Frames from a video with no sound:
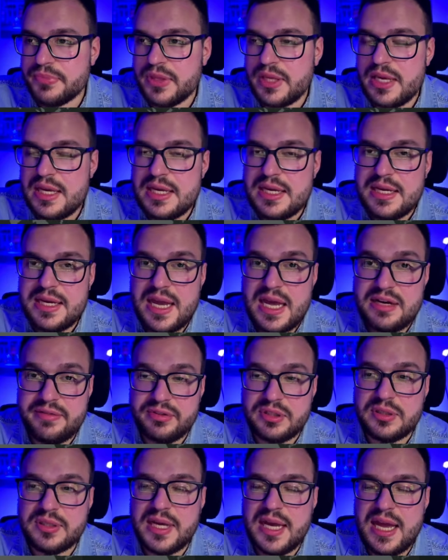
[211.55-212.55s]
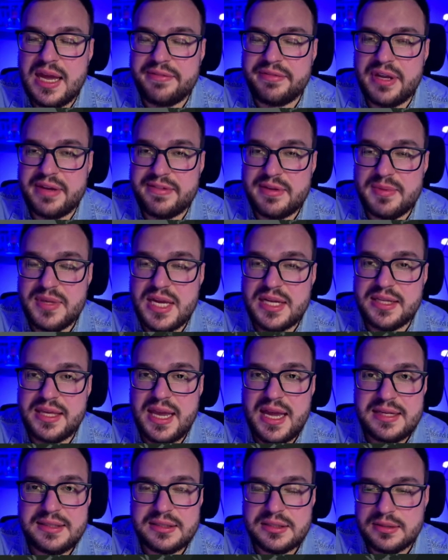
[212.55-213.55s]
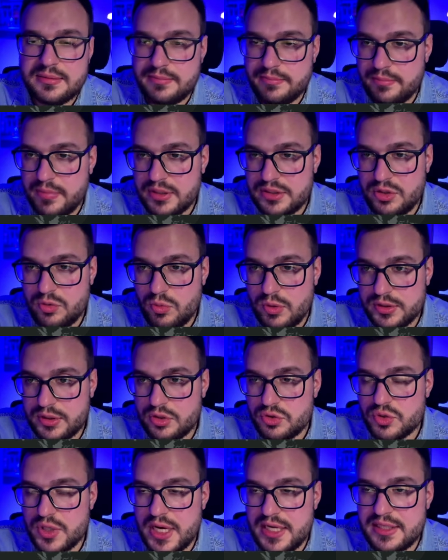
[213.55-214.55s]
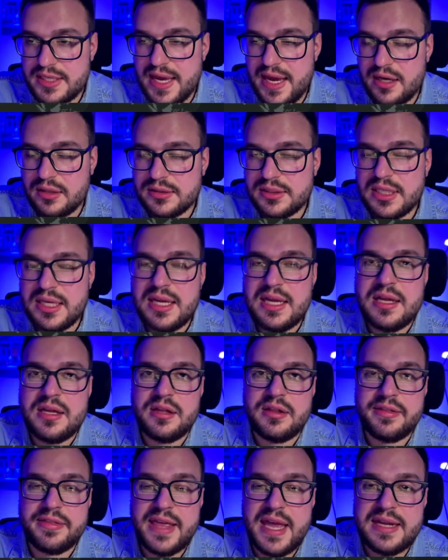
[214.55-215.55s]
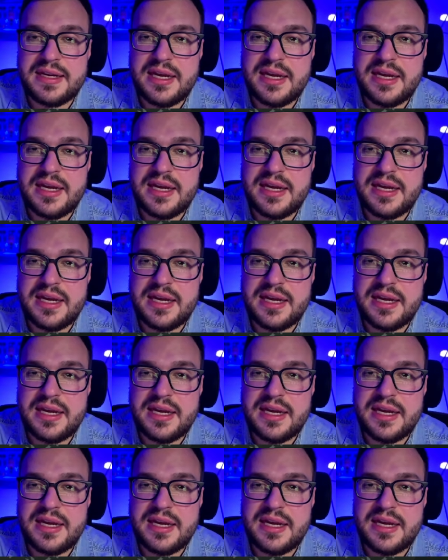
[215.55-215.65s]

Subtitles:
And if you don't have a VPN yet, but you want to try it out, then I do